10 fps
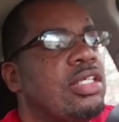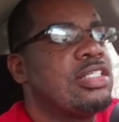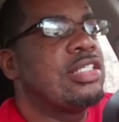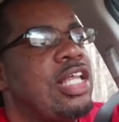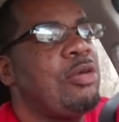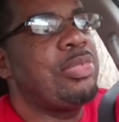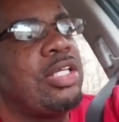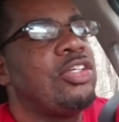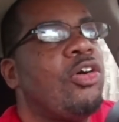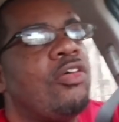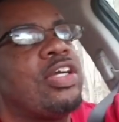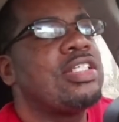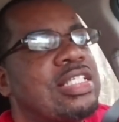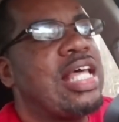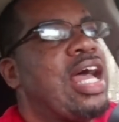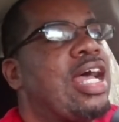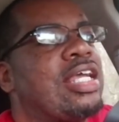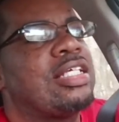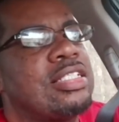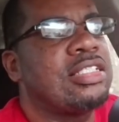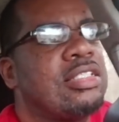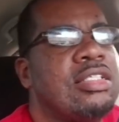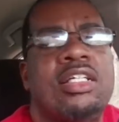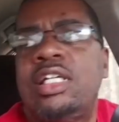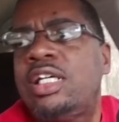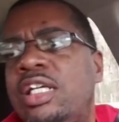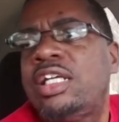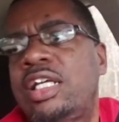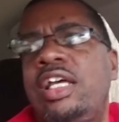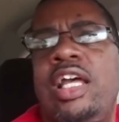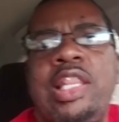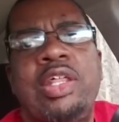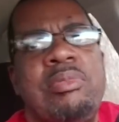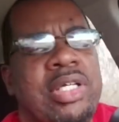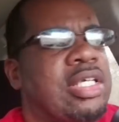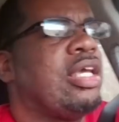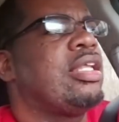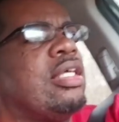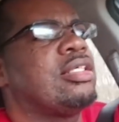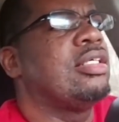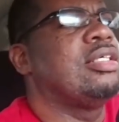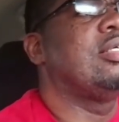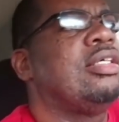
Stop ignoring signs. In the beginning,